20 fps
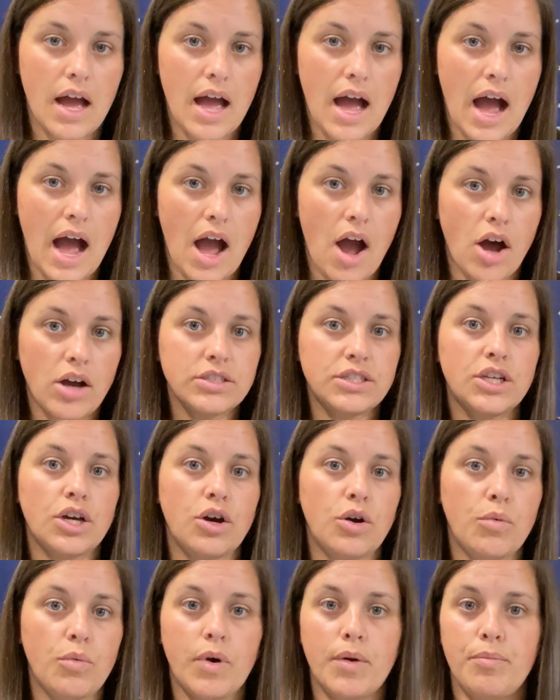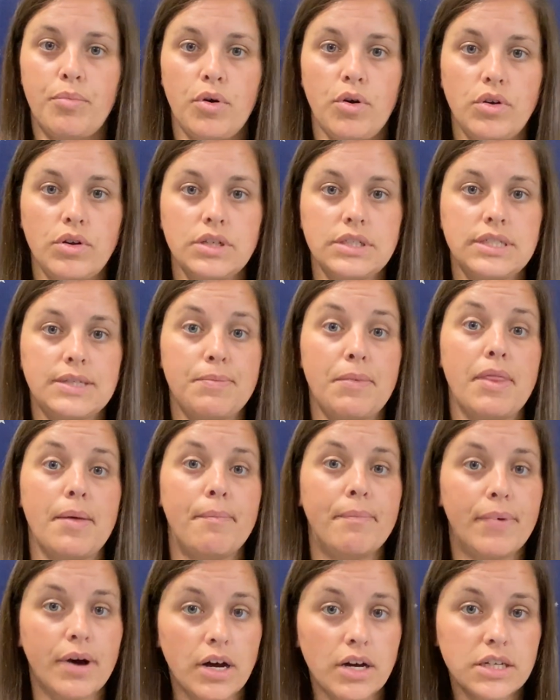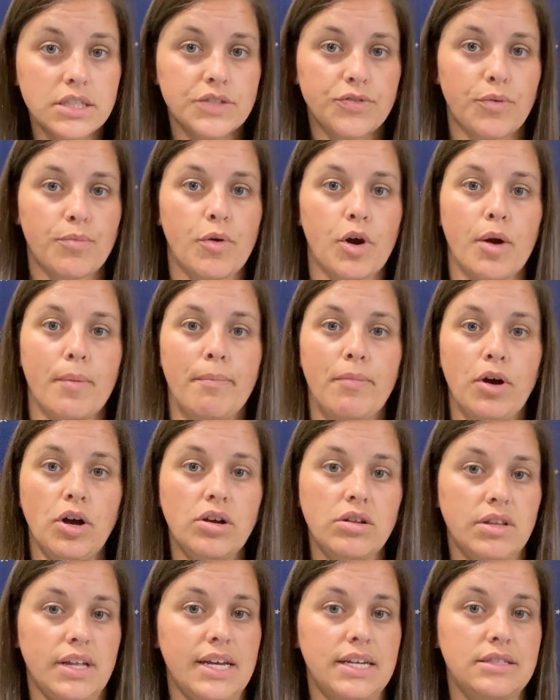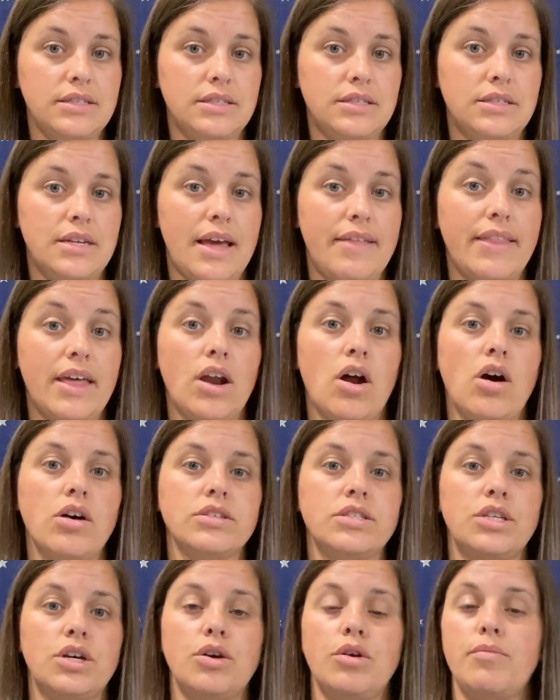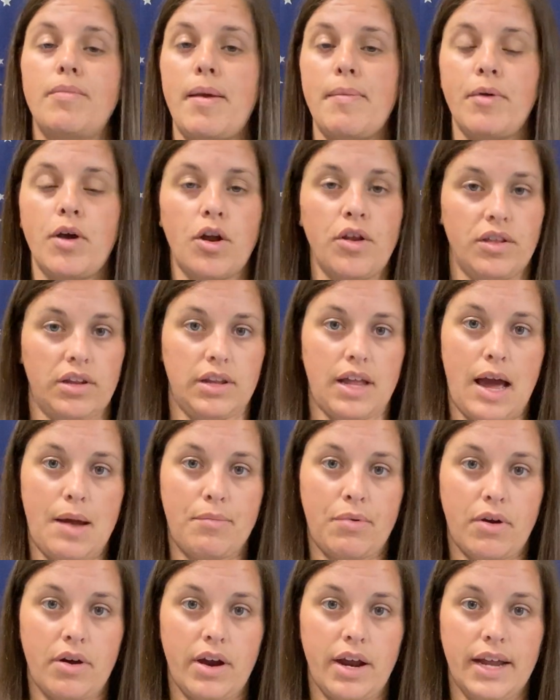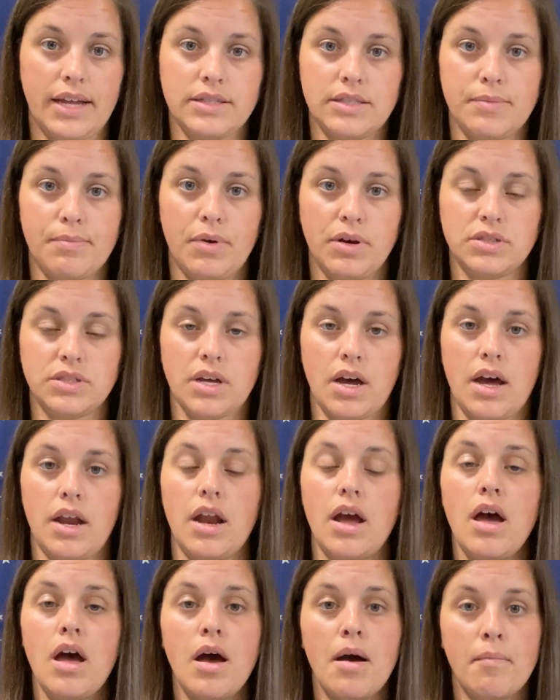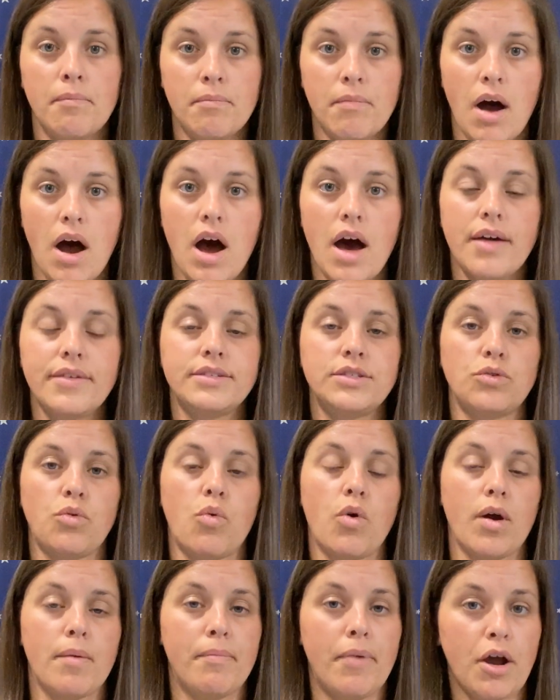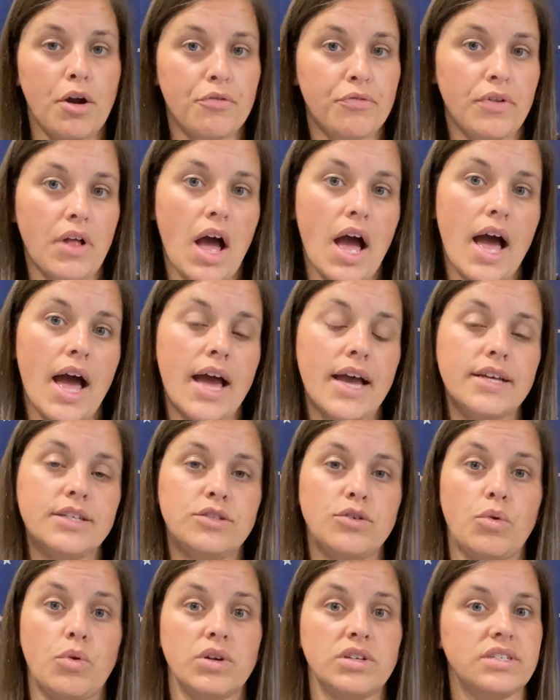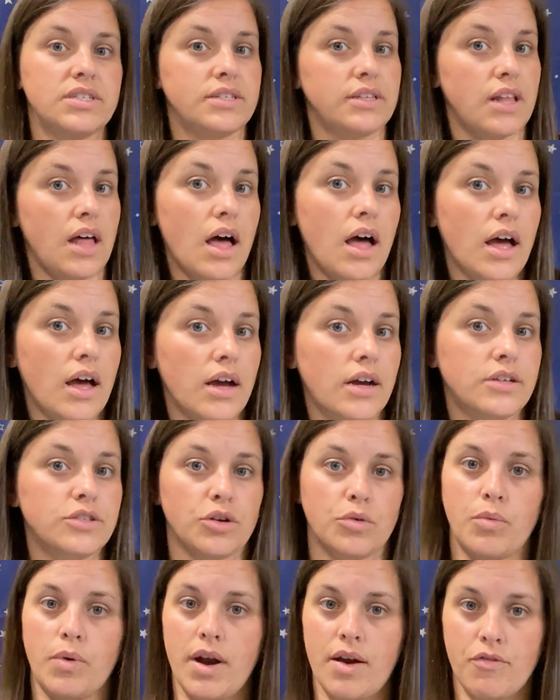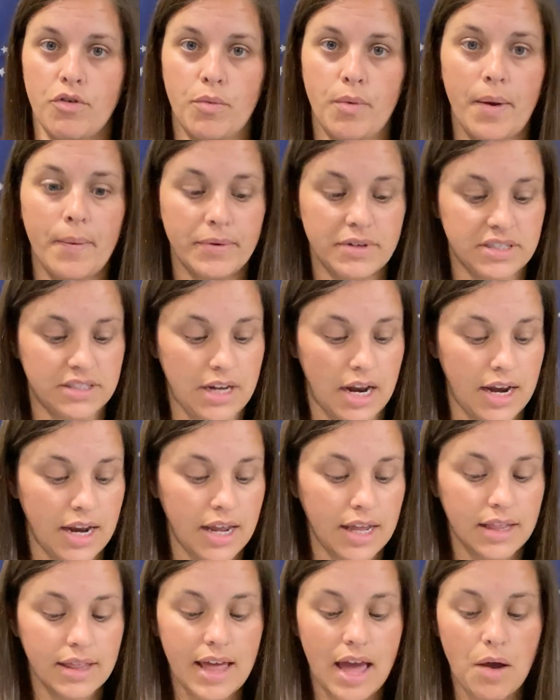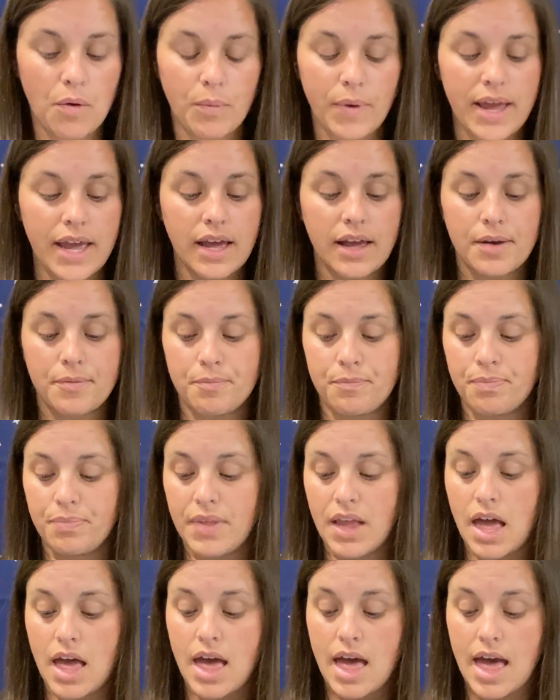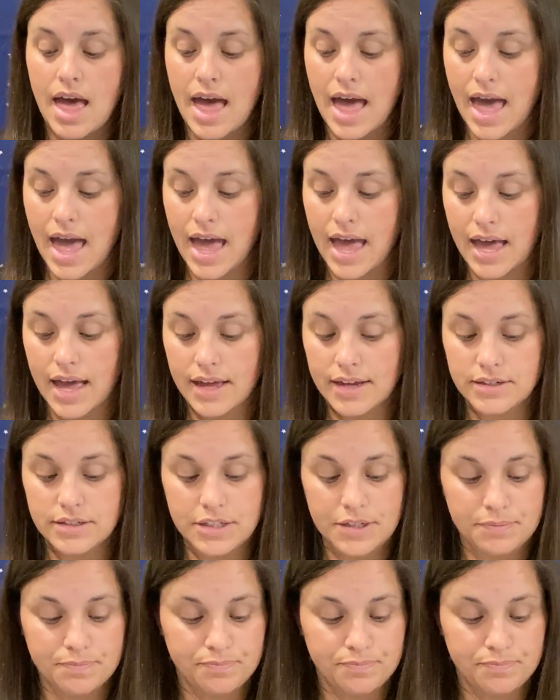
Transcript: I also would pull some of the books from her book list and then also maybe go to the library and get some books on moths or butterflies or slugs or whatever we were studying that week. And